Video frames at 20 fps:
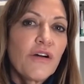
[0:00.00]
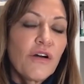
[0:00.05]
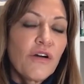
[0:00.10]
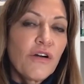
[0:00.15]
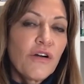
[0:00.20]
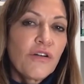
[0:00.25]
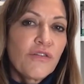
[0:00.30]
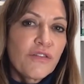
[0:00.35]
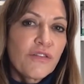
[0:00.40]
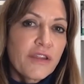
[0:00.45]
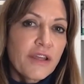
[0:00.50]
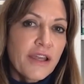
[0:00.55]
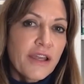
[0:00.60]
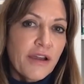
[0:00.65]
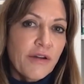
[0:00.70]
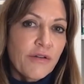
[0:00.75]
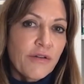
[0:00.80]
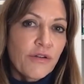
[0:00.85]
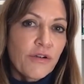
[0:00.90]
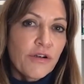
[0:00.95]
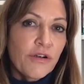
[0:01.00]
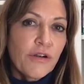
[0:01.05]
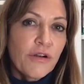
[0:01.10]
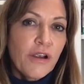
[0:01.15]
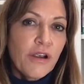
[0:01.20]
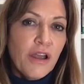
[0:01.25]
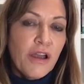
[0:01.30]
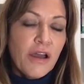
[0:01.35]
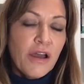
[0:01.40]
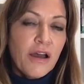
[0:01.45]
over the counter
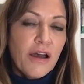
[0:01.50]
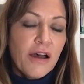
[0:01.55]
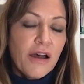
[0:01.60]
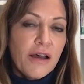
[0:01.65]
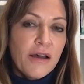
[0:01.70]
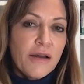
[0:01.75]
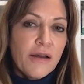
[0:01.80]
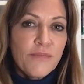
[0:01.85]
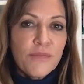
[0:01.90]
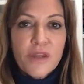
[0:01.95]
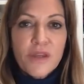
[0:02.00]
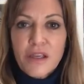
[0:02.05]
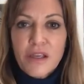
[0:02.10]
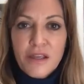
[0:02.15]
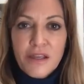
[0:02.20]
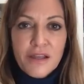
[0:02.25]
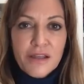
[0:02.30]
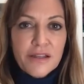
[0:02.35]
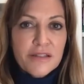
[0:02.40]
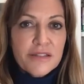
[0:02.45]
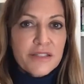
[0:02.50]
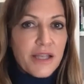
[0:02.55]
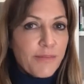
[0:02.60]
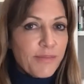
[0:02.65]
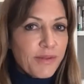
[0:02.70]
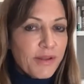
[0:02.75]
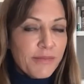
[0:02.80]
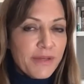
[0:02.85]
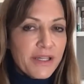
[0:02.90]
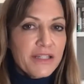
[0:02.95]
um,
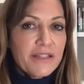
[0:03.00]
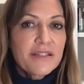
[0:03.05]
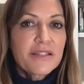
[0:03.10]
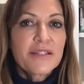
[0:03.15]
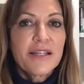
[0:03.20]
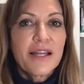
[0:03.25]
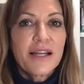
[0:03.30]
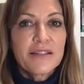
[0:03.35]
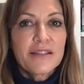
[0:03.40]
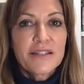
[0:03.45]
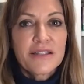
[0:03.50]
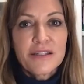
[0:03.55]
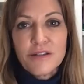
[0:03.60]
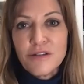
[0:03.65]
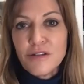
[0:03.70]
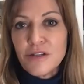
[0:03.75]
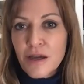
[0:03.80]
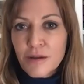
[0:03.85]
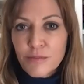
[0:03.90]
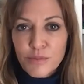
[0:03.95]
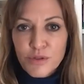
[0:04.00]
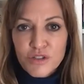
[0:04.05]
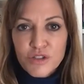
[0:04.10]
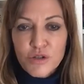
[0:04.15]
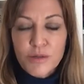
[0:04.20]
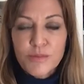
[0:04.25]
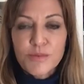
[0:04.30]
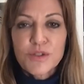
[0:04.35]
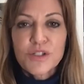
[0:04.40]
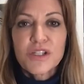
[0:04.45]
supplements, that's non
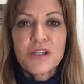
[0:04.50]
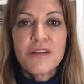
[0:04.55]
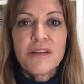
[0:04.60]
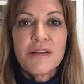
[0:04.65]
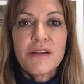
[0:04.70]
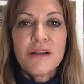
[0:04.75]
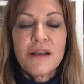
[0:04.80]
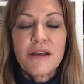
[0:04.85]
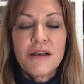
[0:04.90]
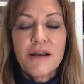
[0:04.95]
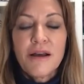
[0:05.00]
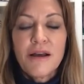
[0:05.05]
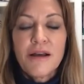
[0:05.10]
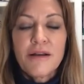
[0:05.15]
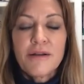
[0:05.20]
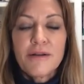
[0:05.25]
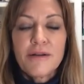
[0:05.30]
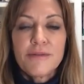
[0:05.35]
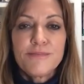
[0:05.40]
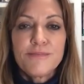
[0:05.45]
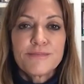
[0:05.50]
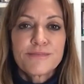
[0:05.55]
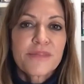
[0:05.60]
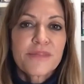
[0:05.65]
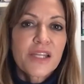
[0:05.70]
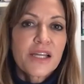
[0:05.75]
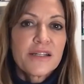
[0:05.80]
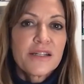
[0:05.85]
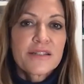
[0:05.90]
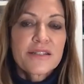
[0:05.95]
prescription um,
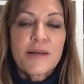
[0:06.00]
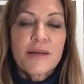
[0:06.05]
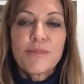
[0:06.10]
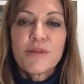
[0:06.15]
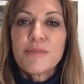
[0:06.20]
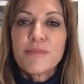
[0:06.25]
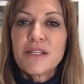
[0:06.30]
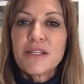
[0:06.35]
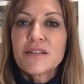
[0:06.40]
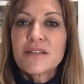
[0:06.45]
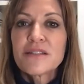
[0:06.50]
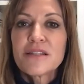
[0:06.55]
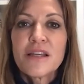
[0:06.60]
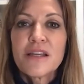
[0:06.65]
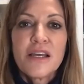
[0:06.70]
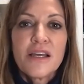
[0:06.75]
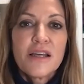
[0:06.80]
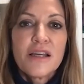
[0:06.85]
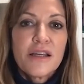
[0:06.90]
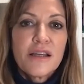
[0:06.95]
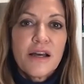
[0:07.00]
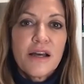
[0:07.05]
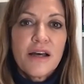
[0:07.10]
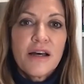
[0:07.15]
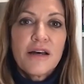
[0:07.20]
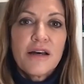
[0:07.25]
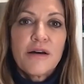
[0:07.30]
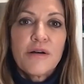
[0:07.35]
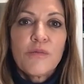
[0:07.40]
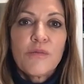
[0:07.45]
supplements,
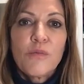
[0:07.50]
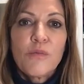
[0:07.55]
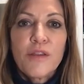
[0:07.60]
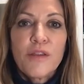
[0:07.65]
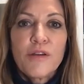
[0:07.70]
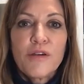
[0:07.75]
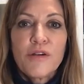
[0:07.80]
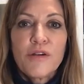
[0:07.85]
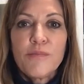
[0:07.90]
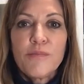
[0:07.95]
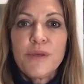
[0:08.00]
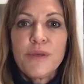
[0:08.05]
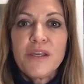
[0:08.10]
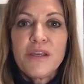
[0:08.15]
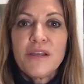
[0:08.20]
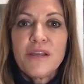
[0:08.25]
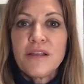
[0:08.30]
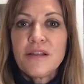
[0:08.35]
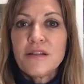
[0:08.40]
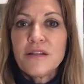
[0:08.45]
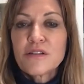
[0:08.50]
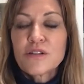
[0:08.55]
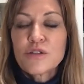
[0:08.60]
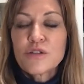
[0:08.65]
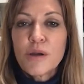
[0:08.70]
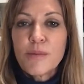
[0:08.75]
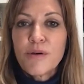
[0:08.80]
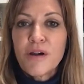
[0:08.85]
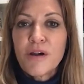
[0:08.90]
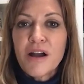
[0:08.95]
uh, whether it be
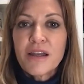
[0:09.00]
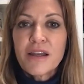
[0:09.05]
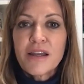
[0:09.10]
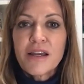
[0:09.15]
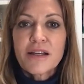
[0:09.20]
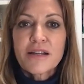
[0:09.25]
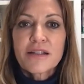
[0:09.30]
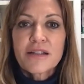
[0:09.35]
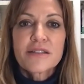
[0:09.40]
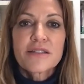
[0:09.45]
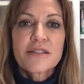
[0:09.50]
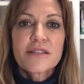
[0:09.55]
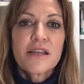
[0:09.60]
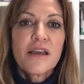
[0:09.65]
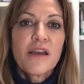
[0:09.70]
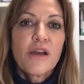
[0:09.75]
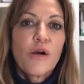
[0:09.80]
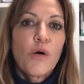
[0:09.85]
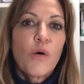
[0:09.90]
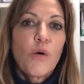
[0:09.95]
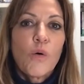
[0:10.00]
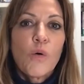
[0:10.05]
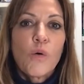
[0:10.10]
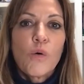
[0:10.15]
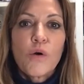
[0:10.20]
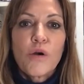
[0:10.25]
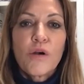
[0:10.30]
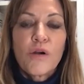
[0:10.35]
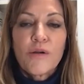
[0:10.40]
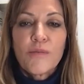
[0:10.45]
soy products
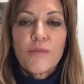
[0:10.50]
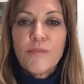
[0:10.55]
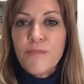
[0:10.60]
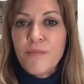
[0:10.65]
or